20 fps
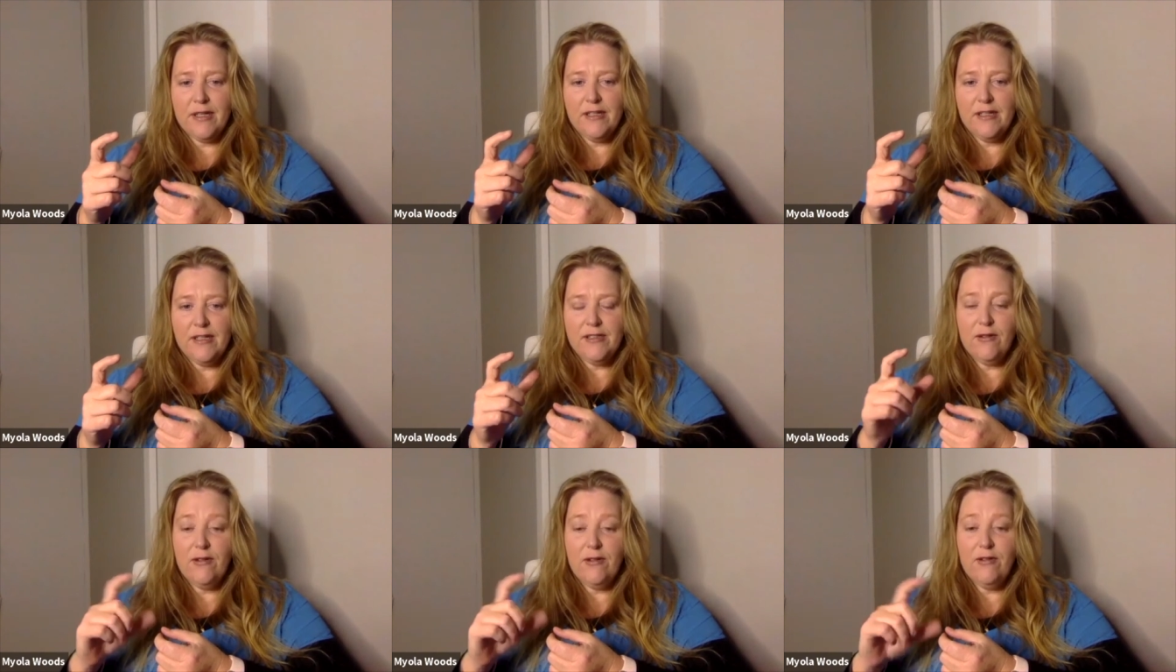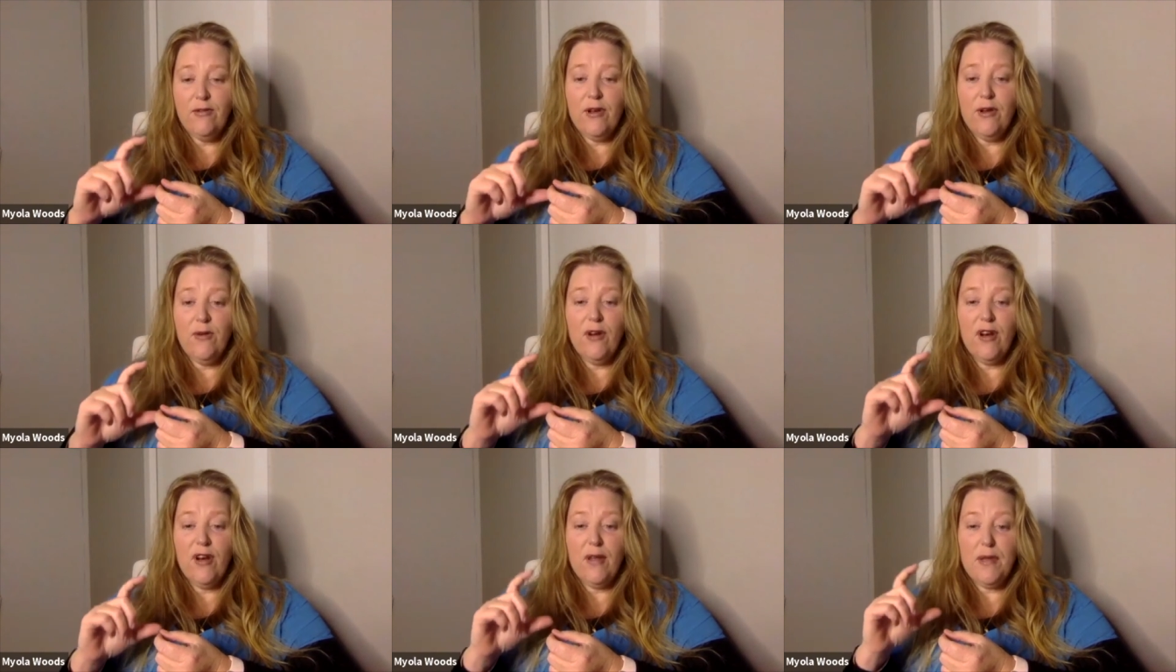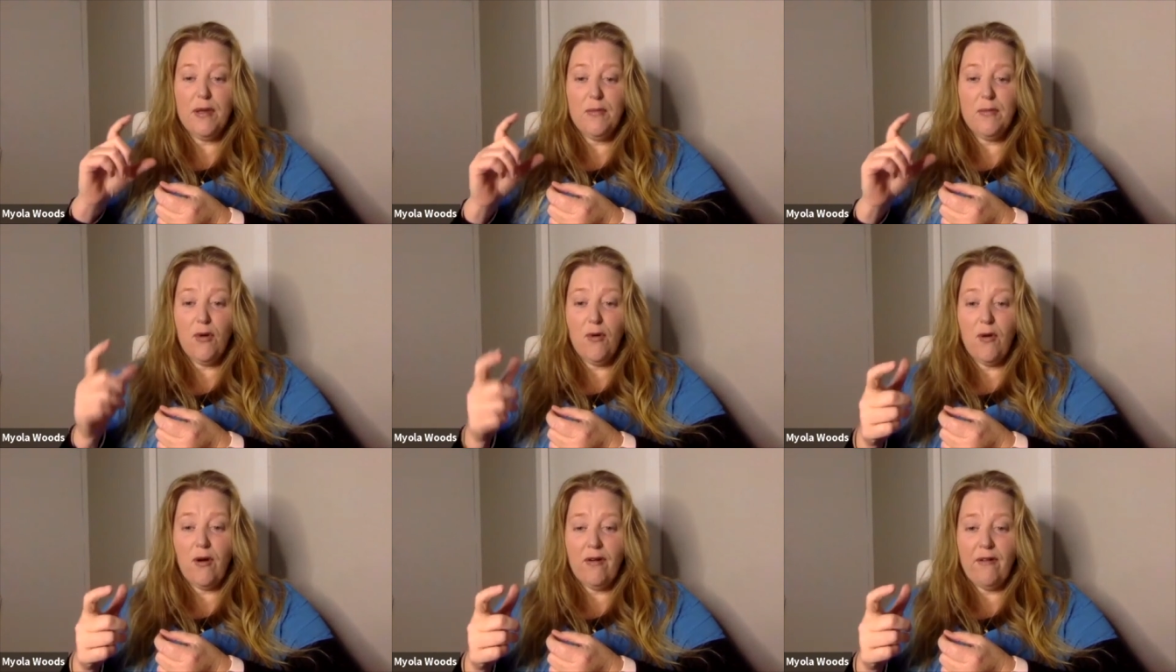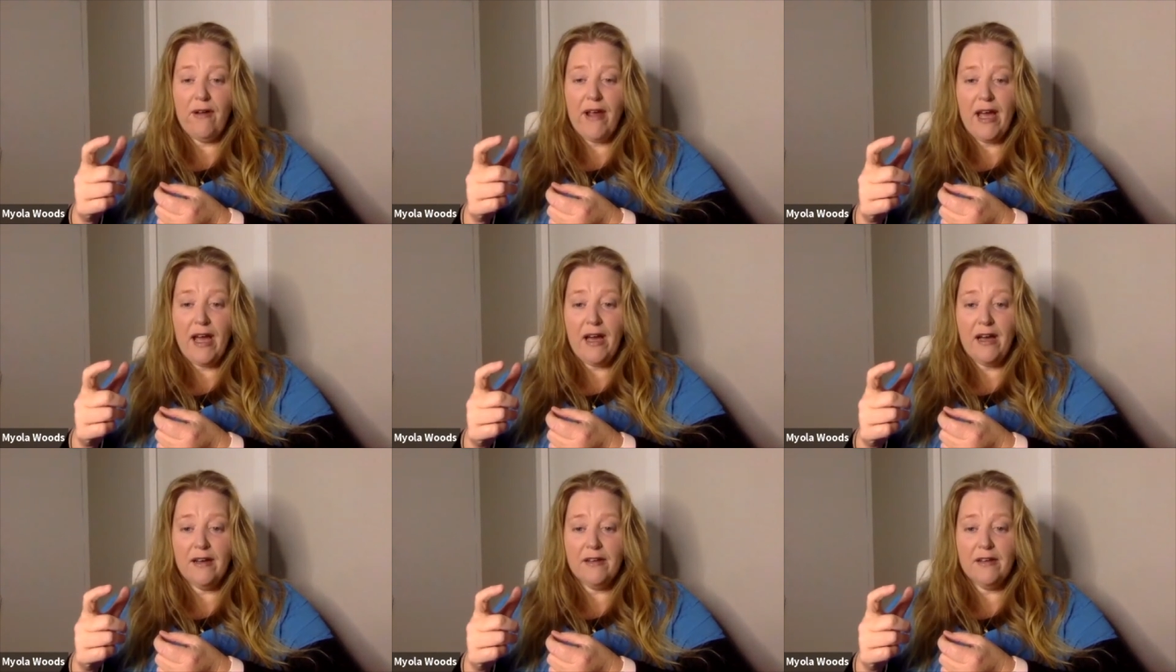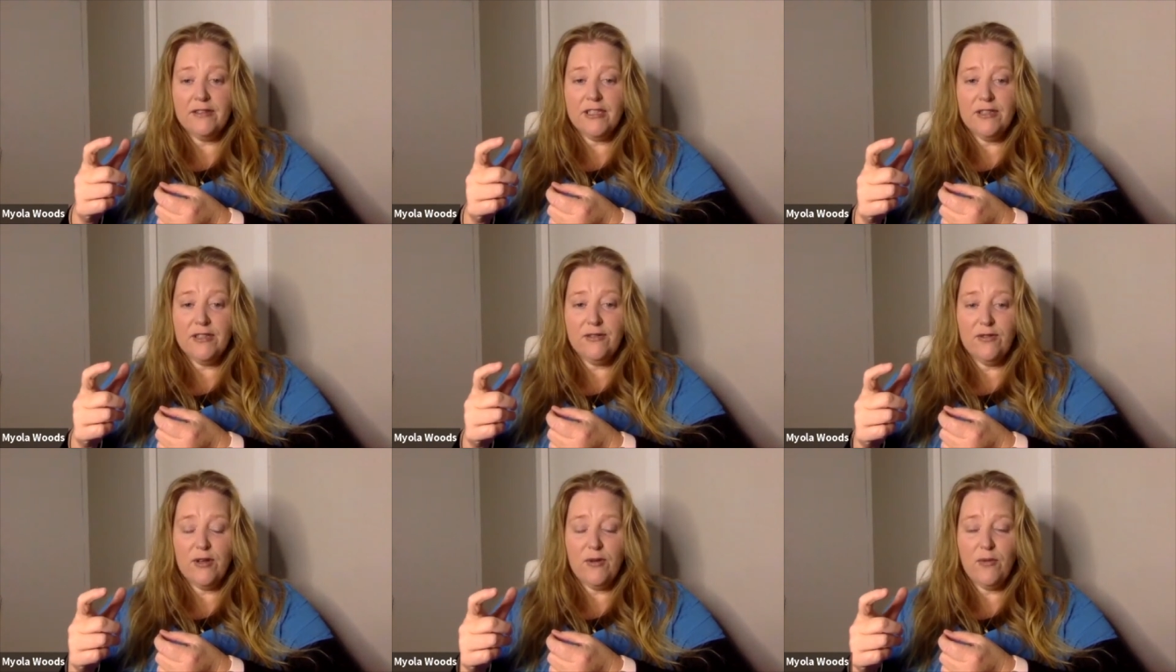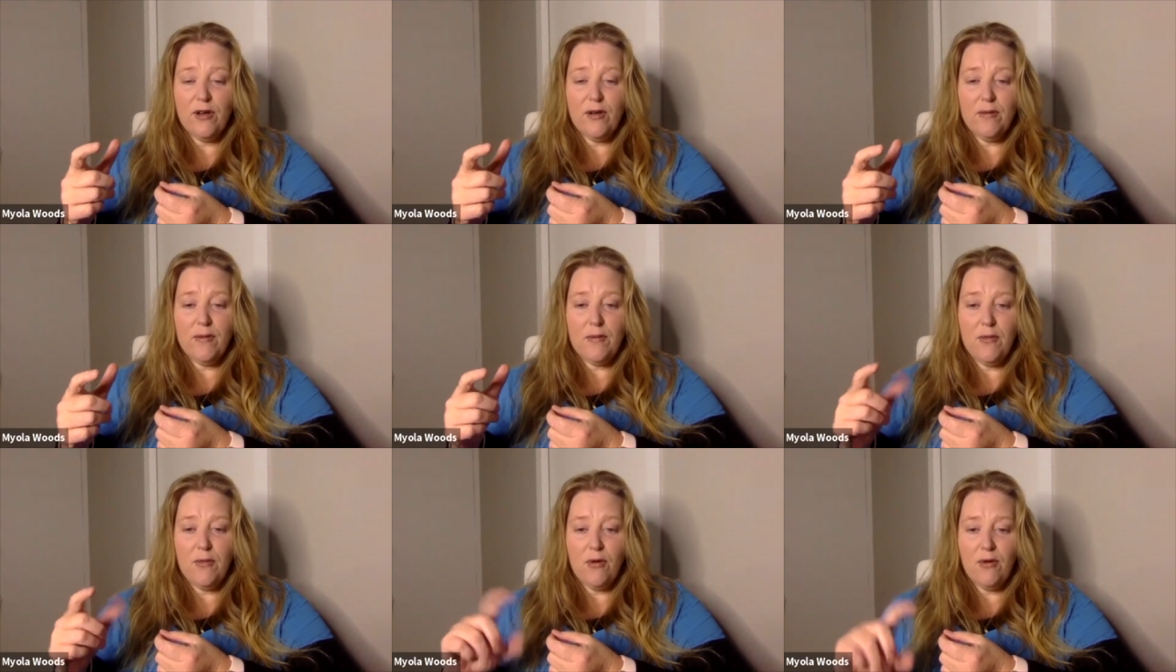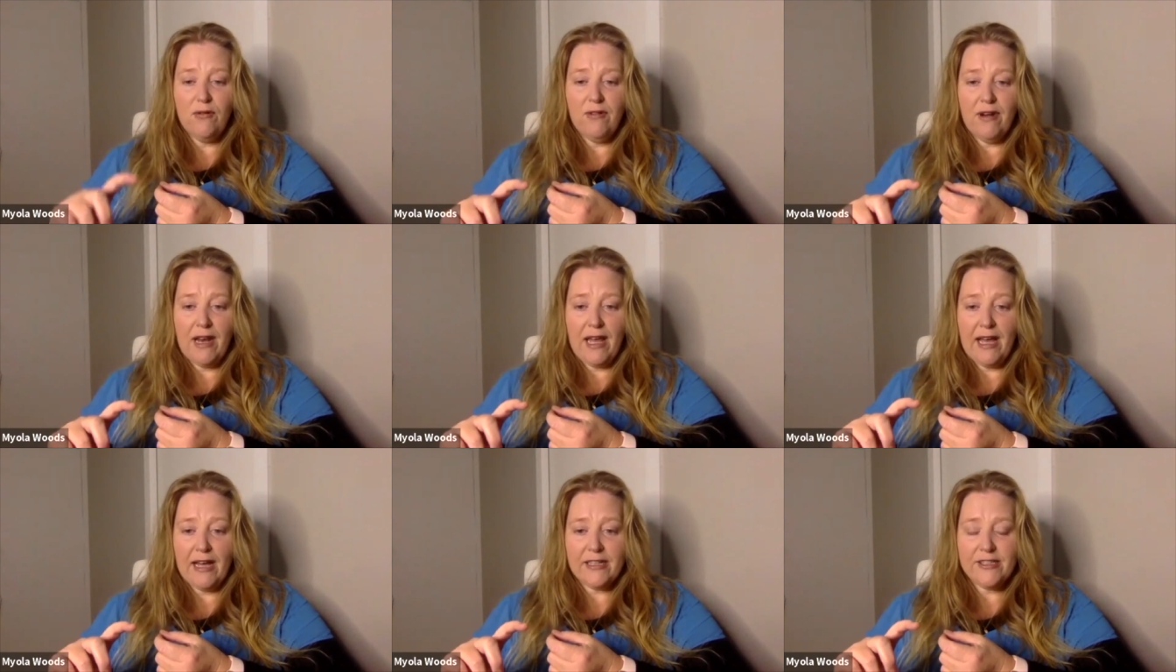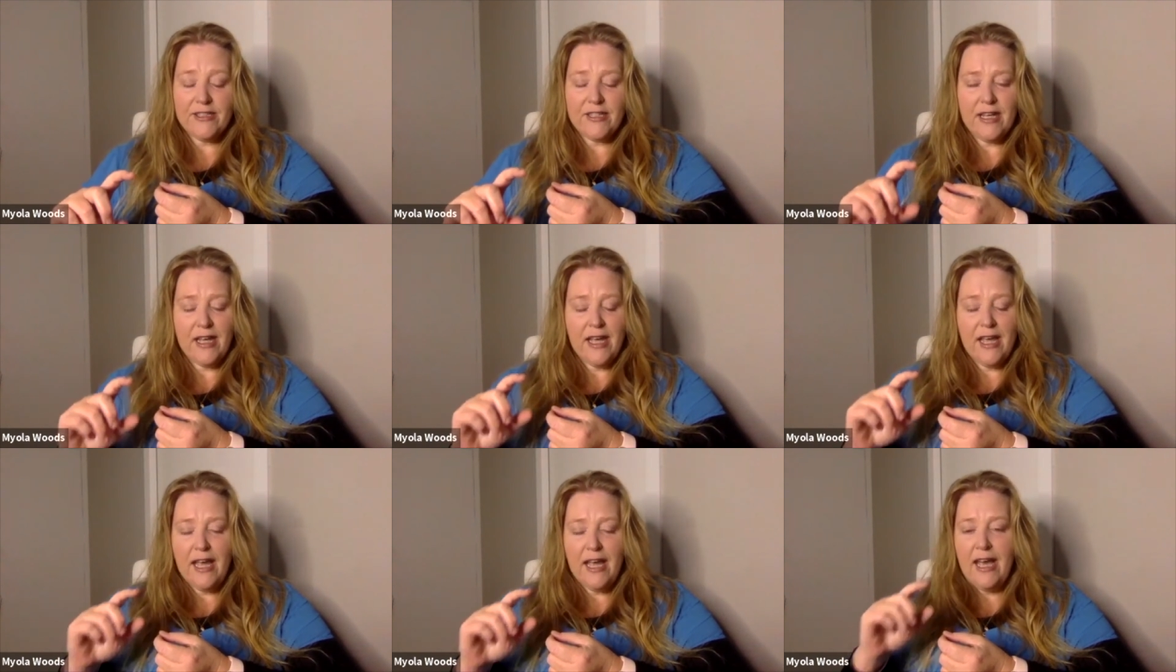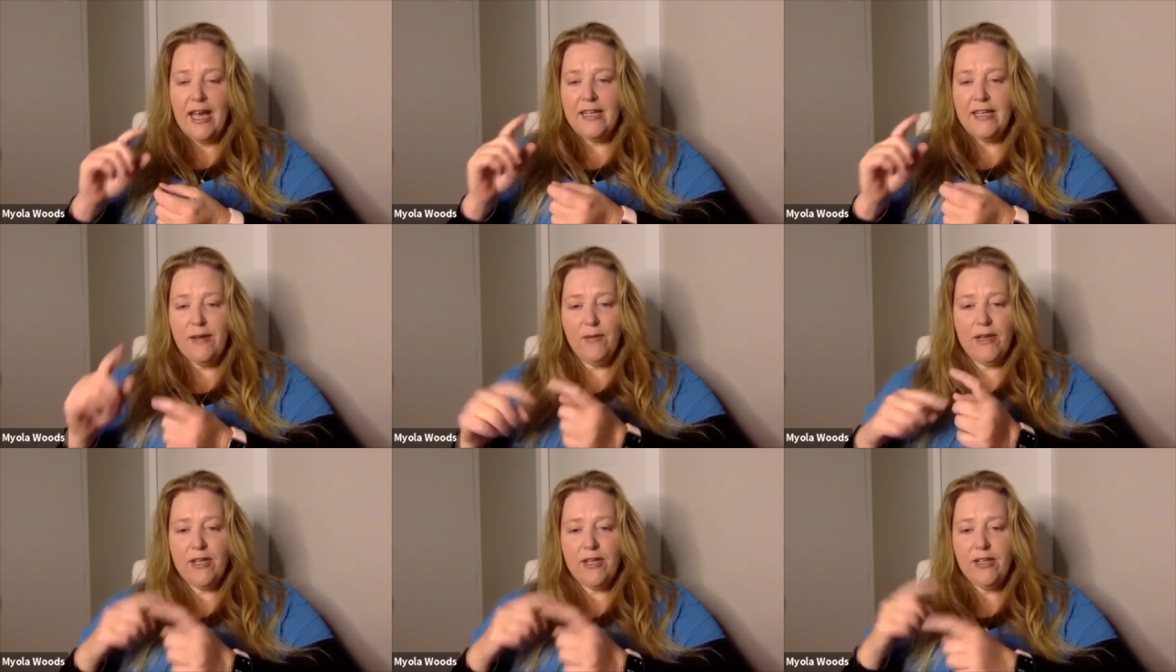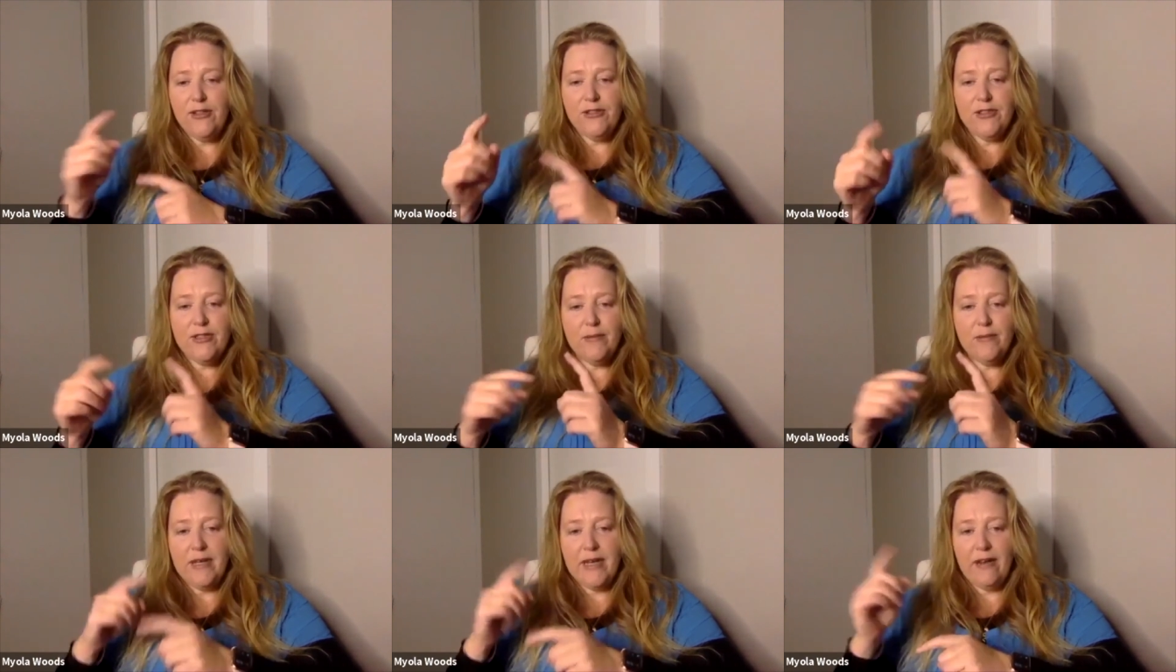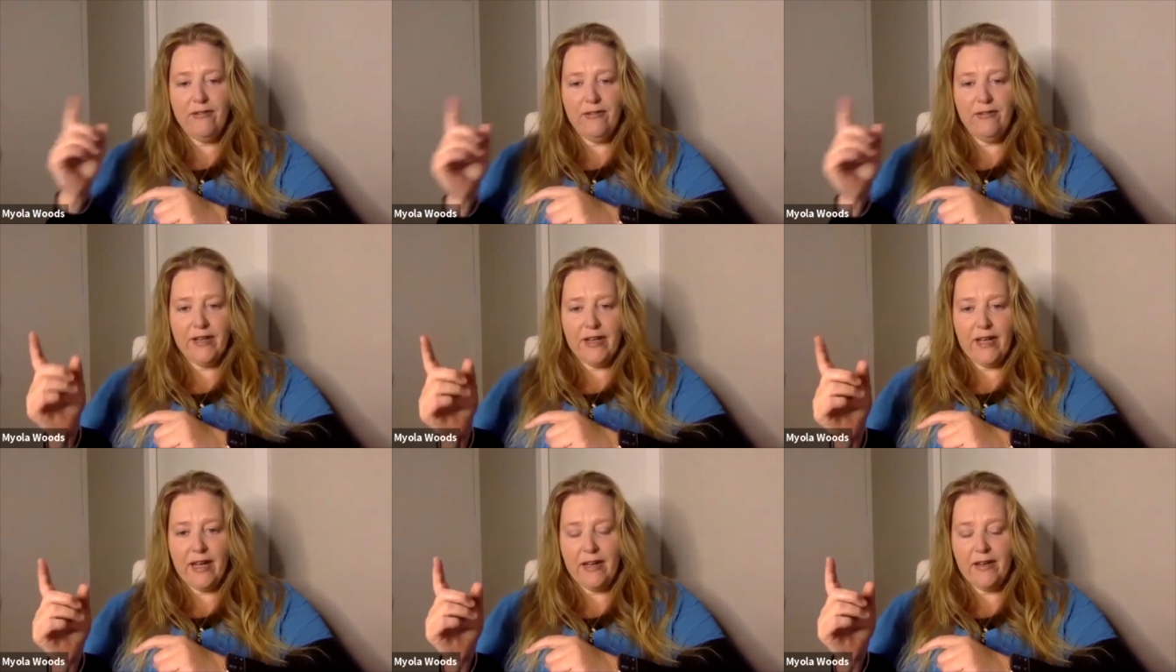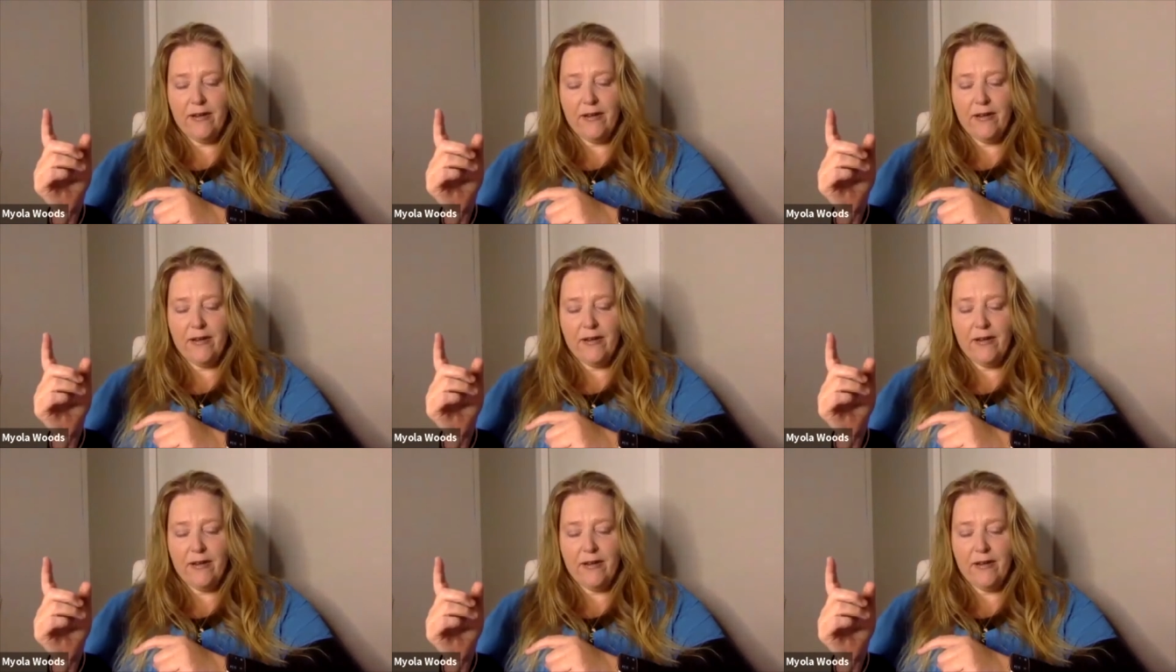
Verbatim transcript: So if we want to be more aroused, if we want to be more relaxed, and then we can use them in every day.